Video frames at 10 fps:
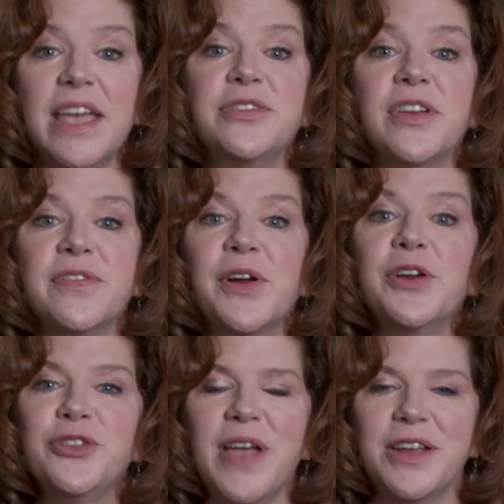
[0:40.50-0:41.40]
is to
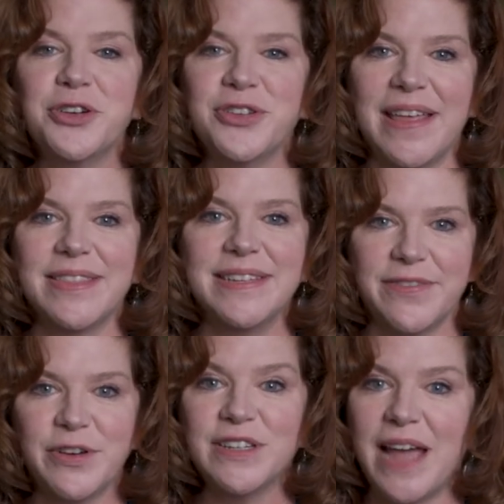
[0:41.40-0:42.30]
first understand the
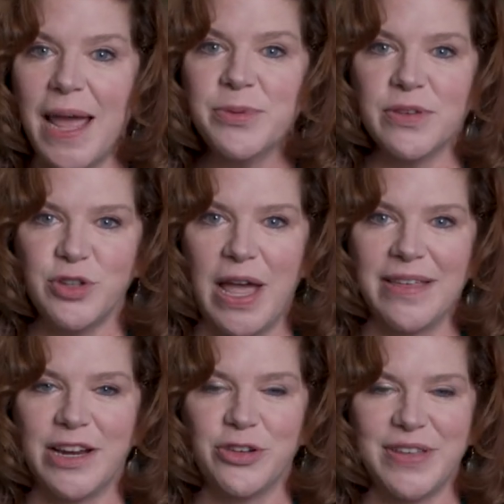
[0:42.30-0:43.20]
different types of
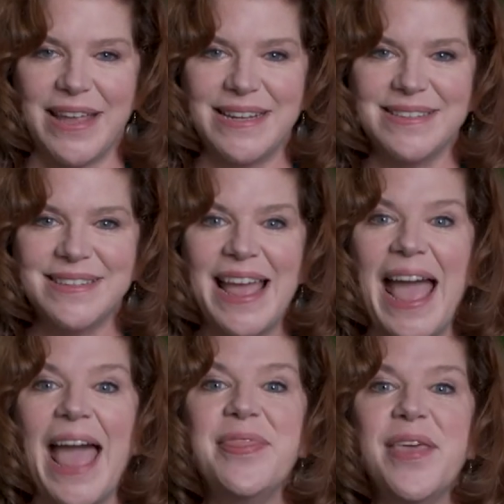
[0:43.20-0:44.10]
childcare settings
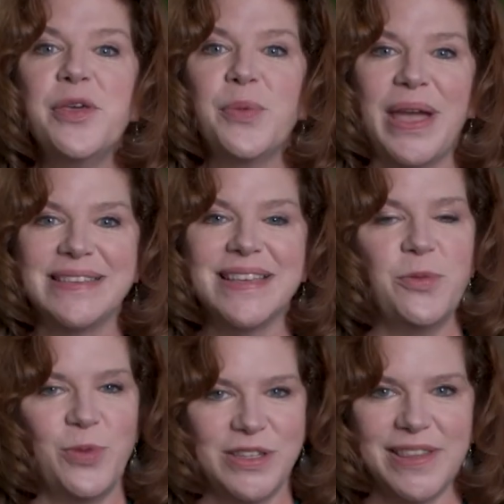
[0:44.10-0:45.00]
and then the ways
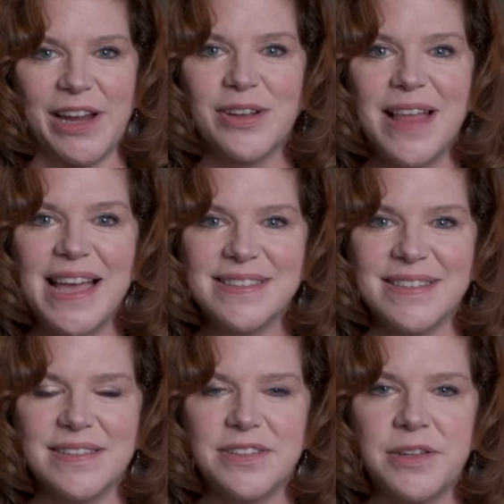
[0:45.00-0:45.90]
in which they are
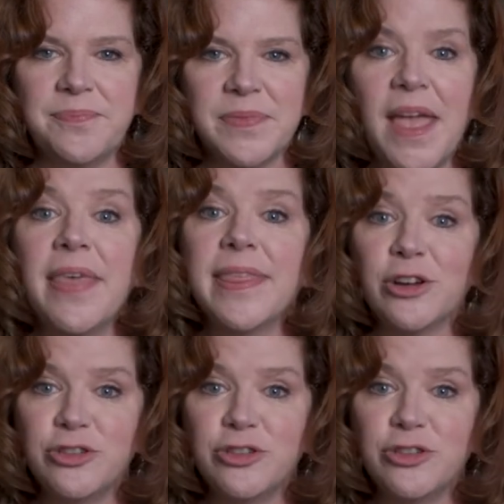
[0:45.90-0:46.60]
licensed. There are